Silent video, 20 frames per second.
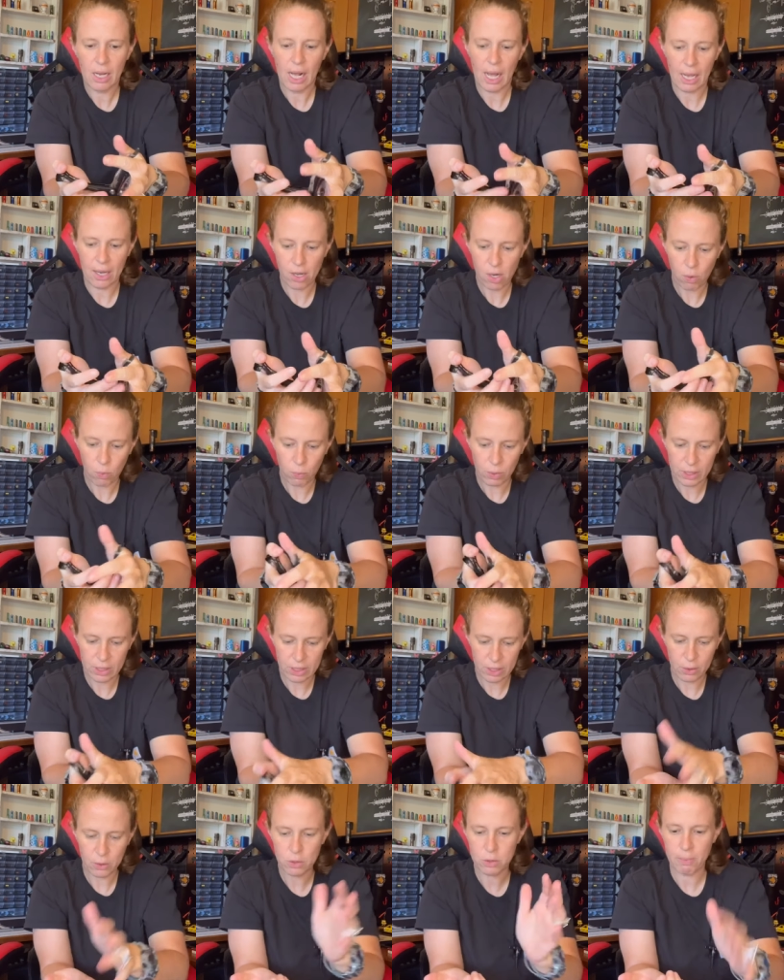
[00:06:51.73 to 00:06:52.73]
I don't want
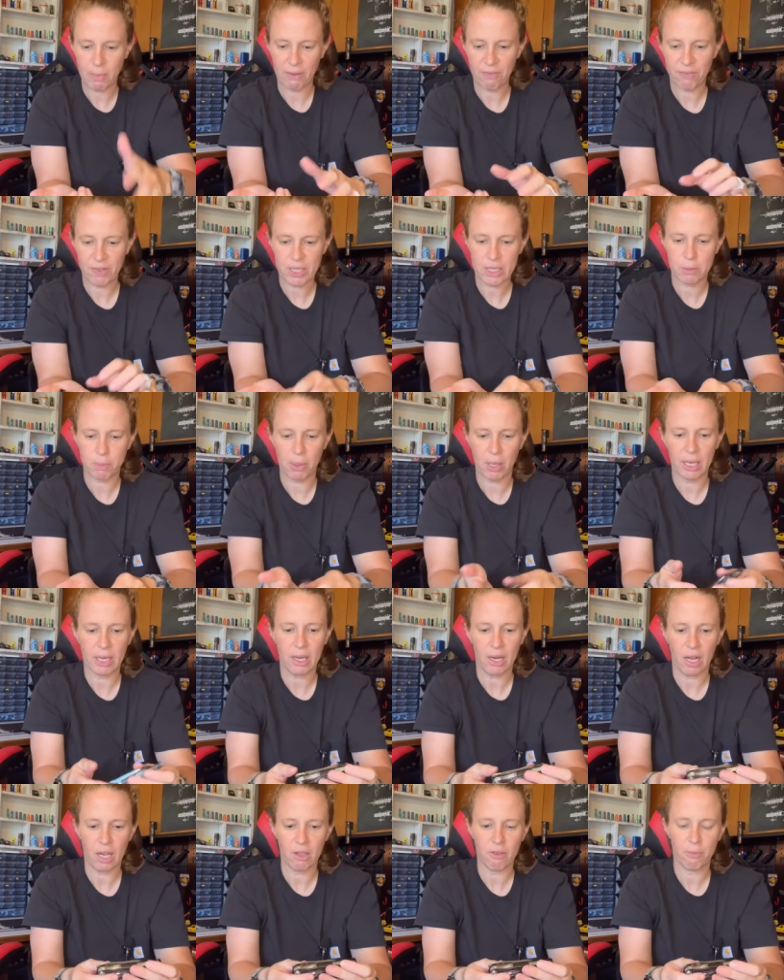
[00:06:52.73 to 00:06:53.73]
to use my fixed blade
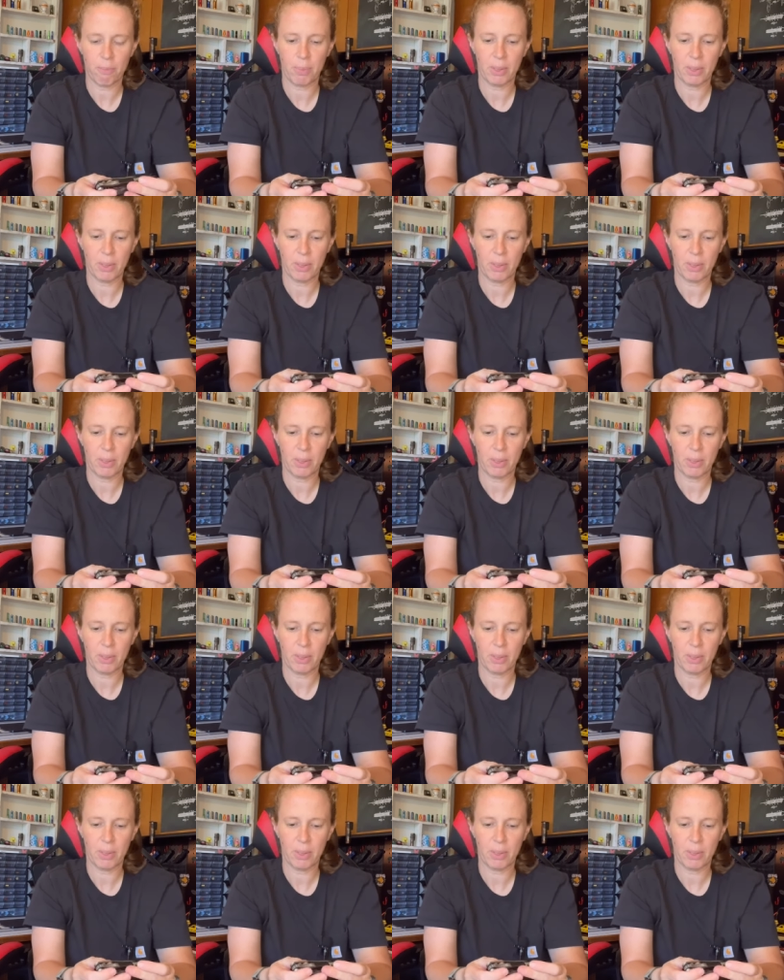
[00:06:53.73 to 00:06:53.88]
knife